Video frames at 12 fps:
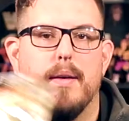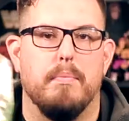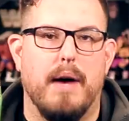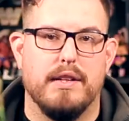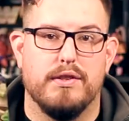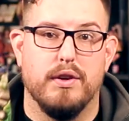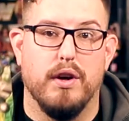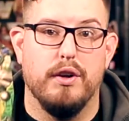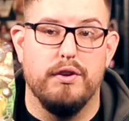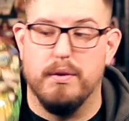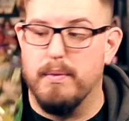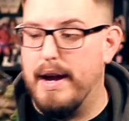Monster
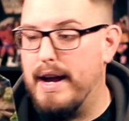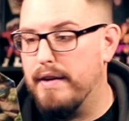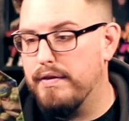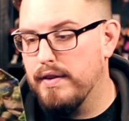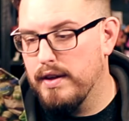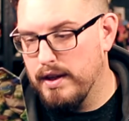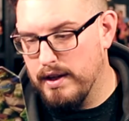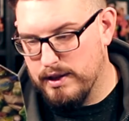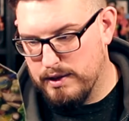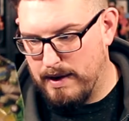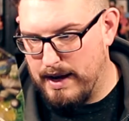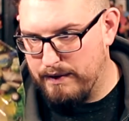Hunter Raph.
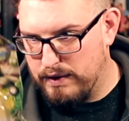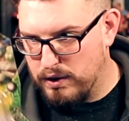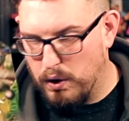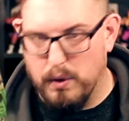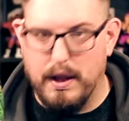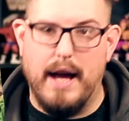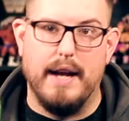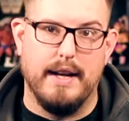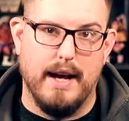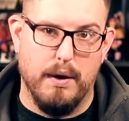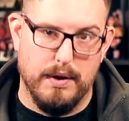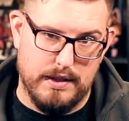So I have this whole line
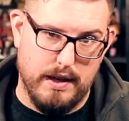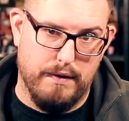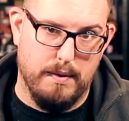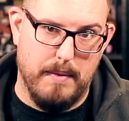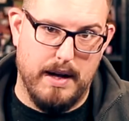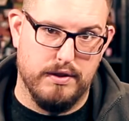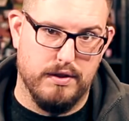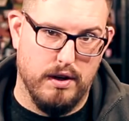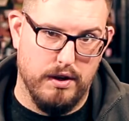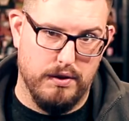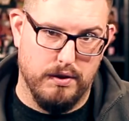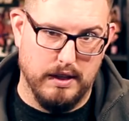now except for Monster
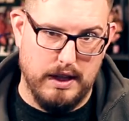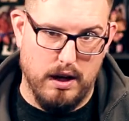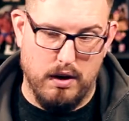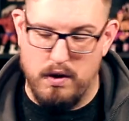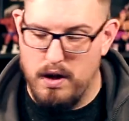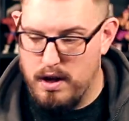Hunter Leo,